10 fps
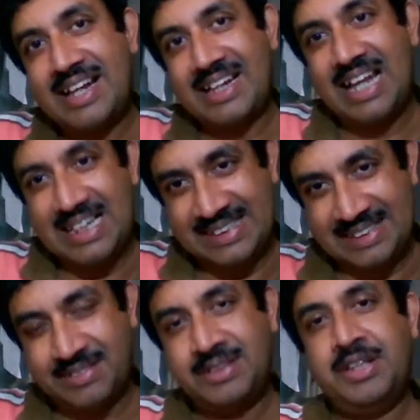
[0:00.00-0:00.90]

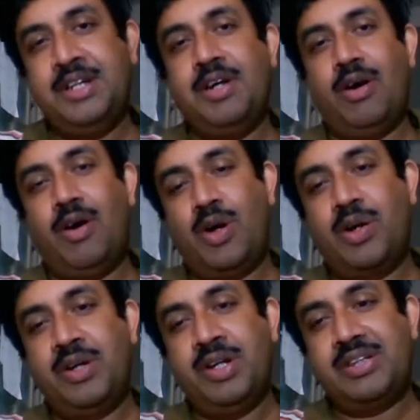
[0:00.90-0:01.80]
analyzer
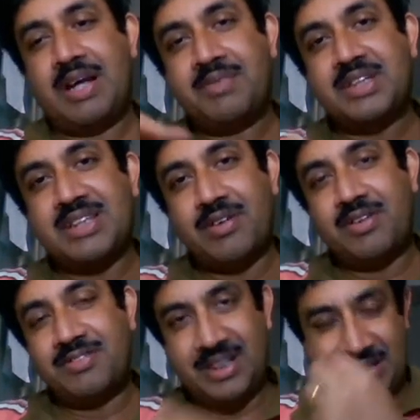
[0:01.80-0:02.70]
or time crystal
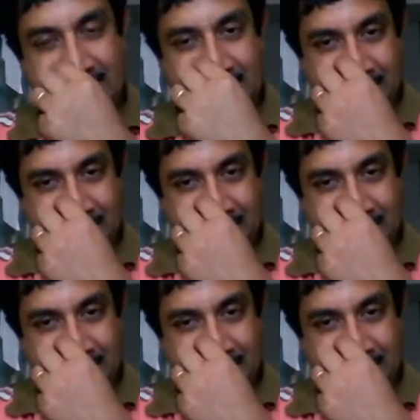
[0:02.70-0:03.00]
converter.